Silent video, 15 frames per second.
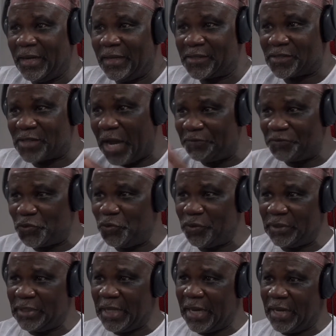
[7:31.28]
stuffed
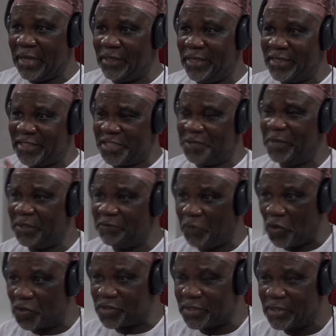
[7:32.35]
with legitimate
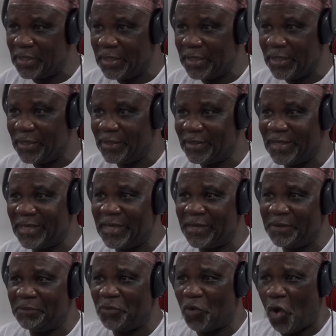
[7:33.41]
votes,
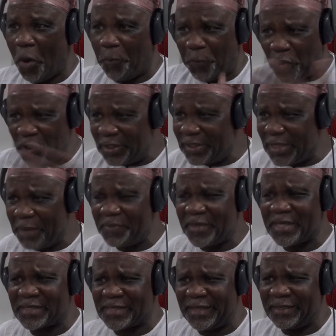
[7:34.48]
they opened them,
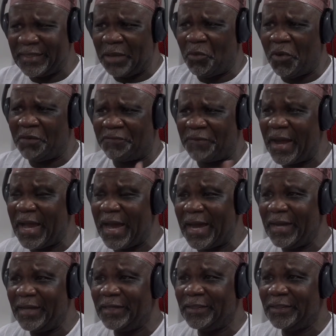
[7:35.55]
they set them on
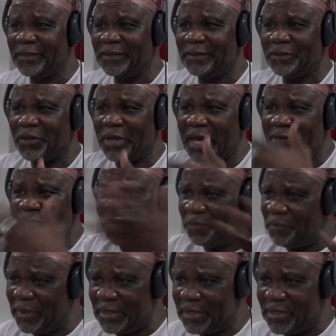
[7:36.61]
fire.
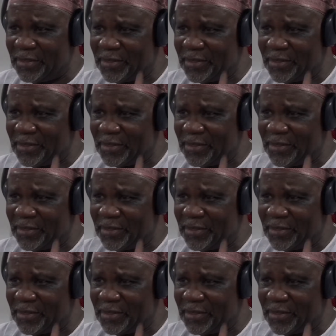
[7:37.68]
Everybody